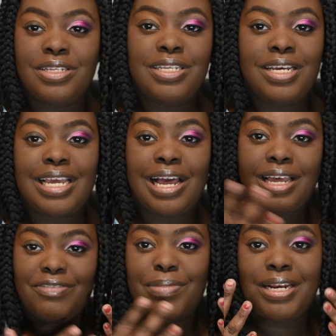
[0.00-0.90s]
and tell
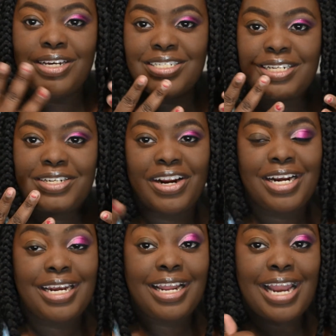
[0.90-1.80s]
y'all, if my nails look
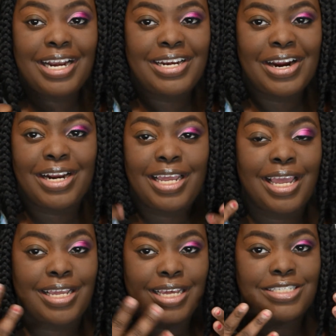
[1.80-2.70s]
dirty, they're not
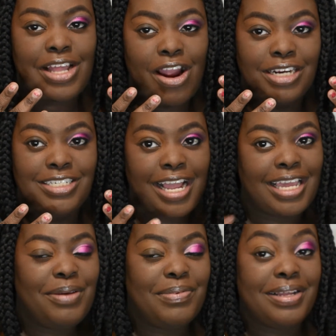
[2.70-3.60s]
dirty. And yes, they are
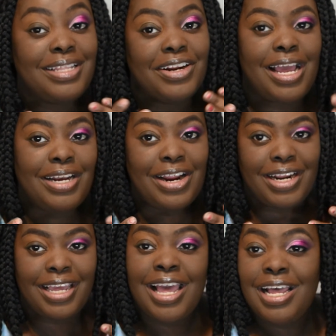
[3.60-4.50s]
janky, but they're not
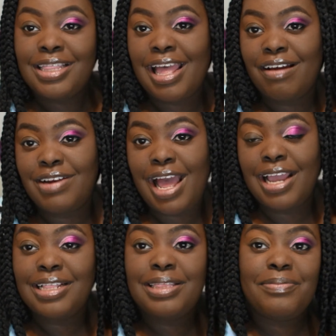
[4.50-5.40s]
dirty. They have
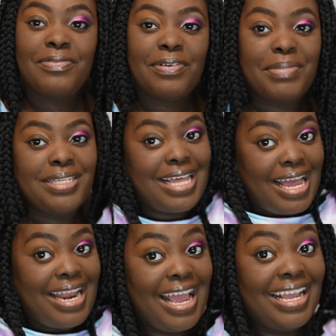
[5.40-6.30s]
dye in them from me
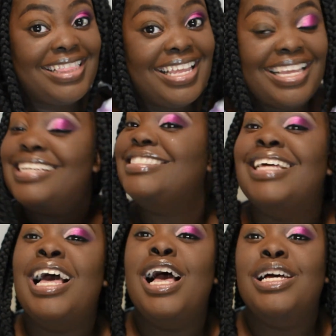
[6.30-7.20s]
tie-dyeing
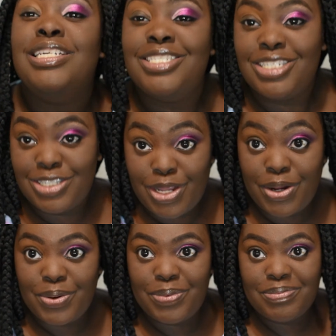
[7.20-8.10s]
things.
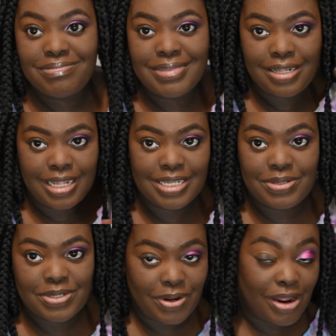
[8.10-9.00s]
So that's
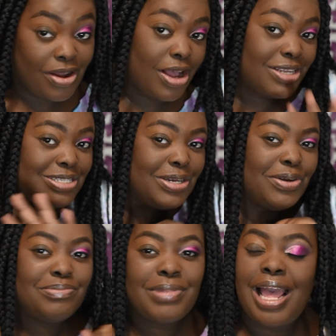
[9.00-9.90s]
what's going on.
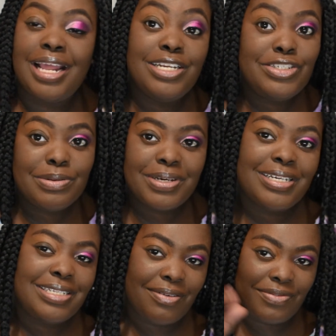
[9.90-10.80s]
Also, I ain't even tripping
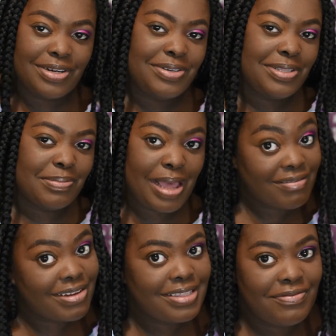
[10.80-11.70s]
because I'm gonna do them
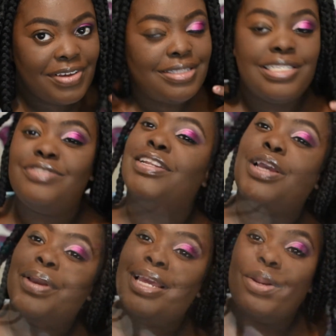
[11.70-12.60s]
after this
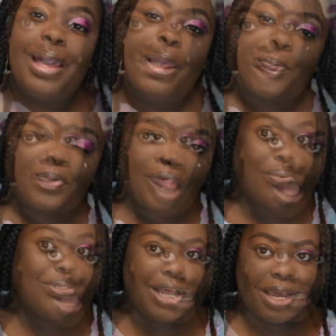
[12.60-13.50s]
video anyway. So
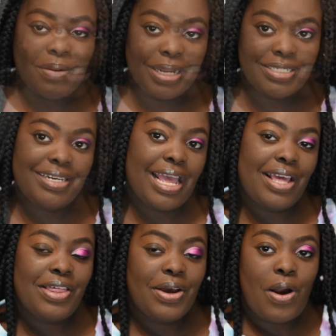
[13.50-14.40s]
what we're talking about
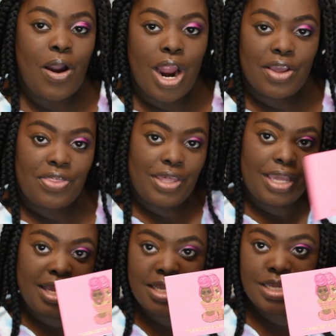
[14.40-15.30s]
today though are
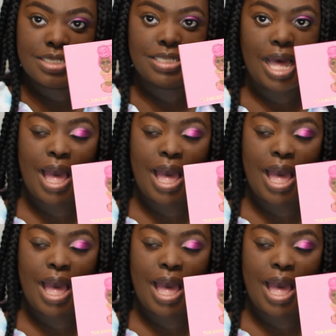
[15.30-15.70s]
these